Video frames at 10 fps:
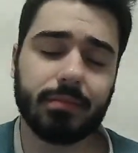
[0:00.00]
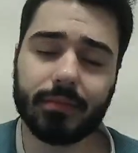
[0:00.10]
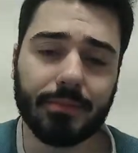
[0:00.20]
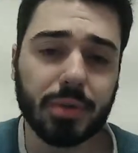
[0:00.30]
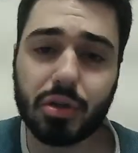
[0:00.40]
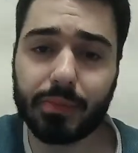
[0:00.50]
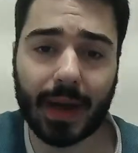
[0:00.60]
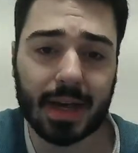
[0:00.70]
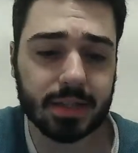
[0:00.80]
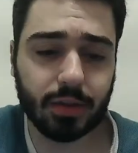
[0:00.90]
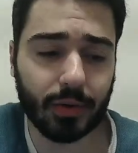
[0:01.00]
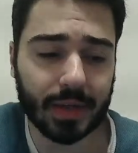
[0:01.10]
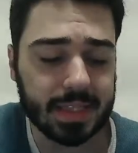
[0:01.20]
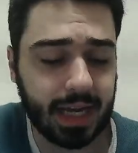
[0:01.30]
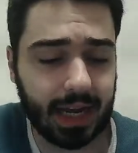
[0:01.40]
blew past Logan
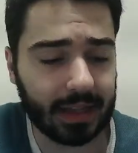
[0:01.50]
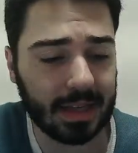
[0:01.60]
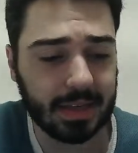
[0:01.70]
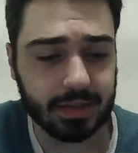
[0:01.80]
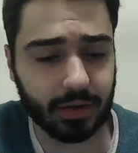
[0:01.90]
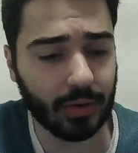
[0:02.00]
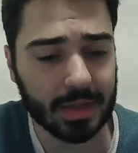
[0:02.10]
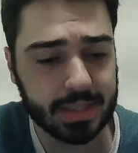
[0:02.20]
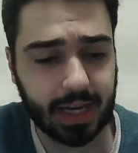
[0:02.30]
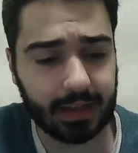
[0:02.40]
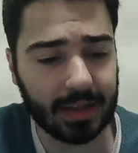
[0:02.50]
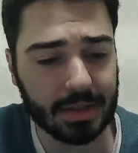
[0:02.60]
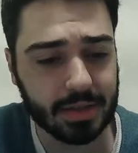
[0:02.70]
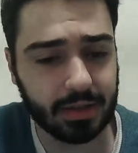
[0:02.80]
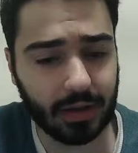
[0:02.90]
Stanley because Logan Stanley
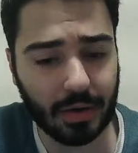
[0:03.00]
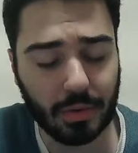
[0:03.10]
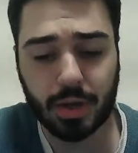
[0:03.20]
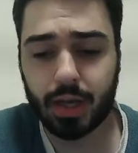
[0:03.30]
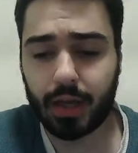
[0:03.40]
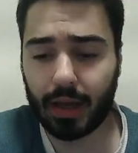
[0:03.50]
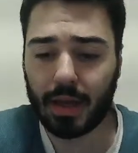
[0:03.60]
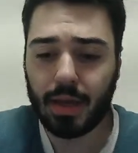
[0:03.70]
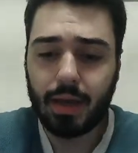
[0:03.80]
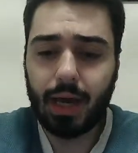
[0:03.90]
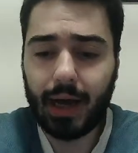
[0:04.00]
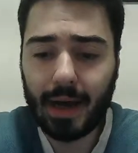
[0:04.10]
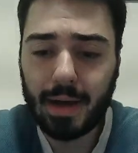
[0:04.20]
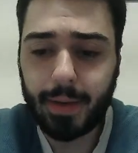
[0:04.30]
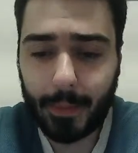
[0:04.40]
is slow,
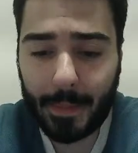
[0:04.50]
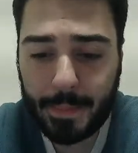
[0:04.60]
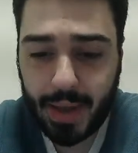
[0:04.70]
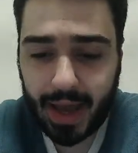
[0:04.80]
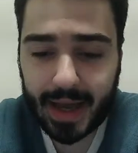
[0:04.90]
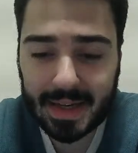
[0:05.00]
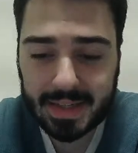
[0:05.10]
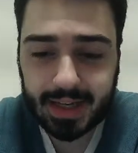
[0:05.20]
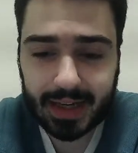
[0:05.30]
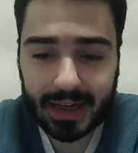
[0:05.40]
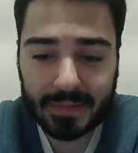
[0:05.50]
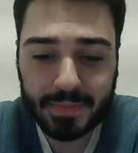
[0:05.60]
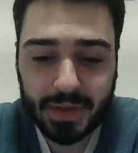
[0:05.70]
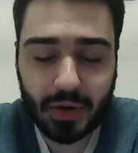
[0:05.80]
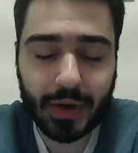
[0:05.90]
and
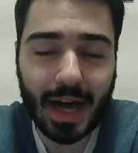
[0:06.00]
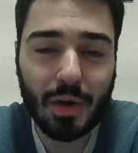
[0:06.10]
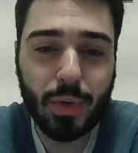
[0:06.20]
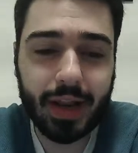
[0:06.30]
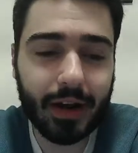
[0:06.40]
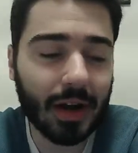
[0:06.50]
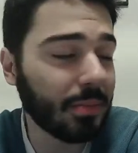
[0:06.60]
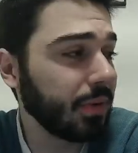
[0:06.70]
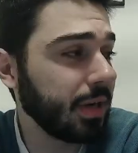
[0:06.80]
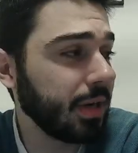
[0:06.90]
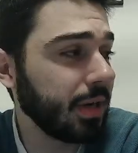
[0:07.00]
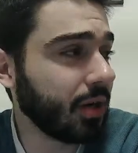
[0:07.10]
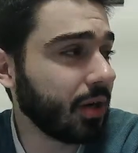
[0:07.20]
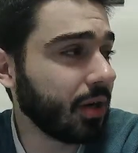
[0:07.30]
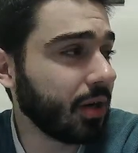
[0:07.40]
kind of went in on a
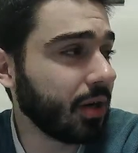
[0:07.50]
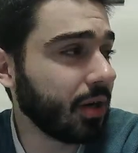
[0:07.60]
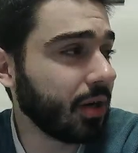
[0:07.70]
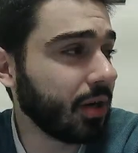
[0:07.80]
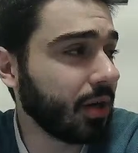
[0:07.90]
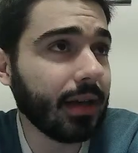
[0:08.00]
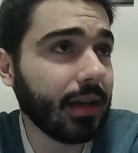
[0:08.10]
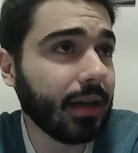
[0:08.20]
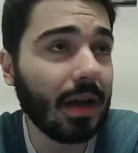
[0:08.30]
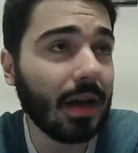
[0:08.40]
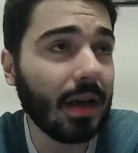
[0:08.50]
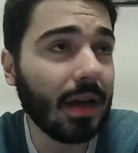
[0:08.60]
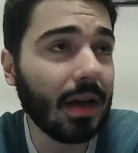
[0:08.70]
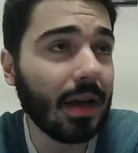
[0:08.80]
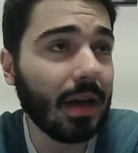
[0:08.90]
breakaway from right to
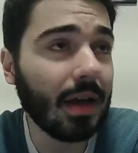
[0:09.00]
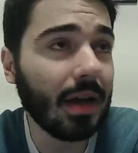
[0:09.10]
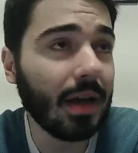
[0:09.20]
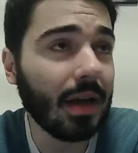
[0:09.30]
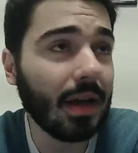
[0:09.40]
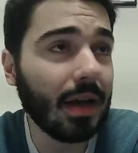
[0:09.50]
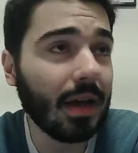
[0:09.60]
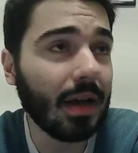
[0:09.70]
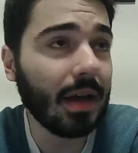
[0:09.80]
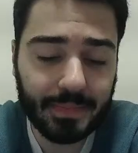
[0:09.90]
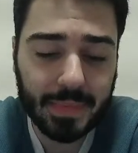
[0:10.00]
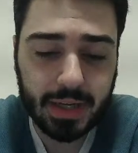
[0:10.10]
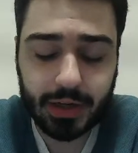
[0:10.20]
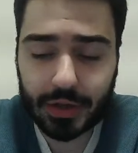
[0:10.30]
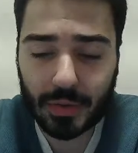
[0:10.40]
left and tucked it in
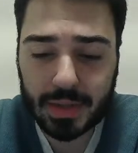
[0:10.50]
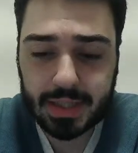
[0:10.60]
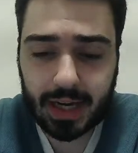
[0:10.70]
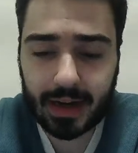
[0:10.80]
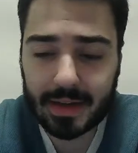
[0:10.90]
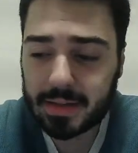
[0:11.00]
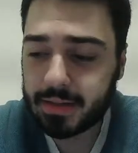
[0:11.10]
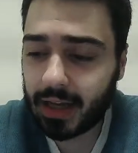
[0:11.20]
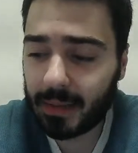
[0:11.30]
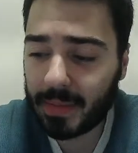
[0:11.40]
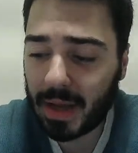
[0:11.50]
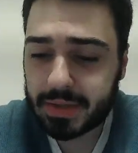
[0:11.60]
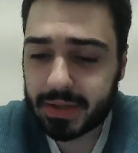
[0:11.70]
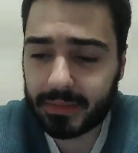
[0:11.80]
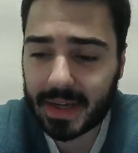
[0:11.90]
short side. That was
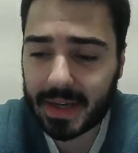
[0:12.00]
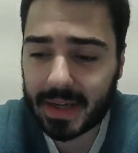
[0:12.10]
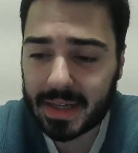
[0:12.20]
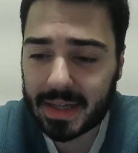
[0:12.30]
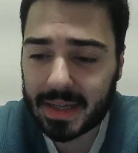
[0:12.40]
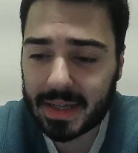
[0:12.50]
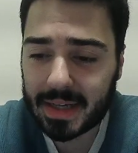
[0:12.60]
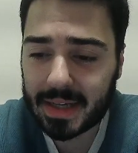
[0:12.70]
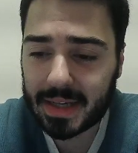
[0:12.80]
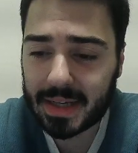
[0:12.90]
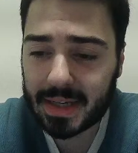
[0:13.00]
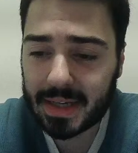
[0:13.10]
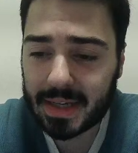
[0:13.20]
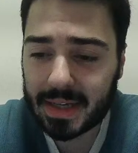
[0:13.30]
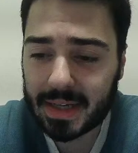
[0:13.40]
a big dagger.
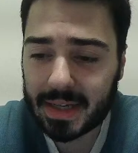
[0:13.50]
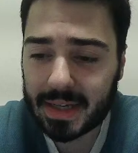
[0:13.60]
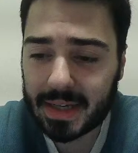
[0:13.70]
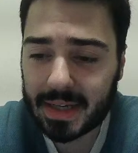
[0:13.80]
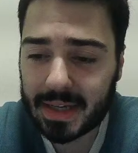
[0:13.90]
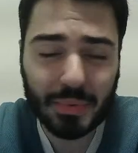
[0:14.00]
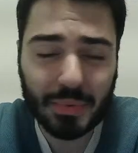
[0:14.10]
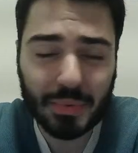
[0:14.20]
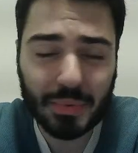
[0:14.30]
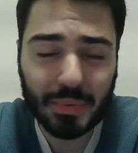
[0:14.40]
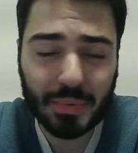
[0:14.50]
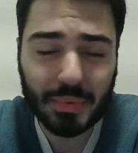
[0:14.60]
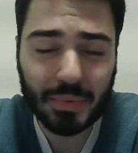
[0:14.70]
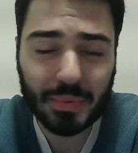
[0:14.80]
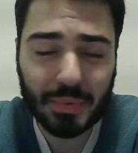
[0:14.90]
That was a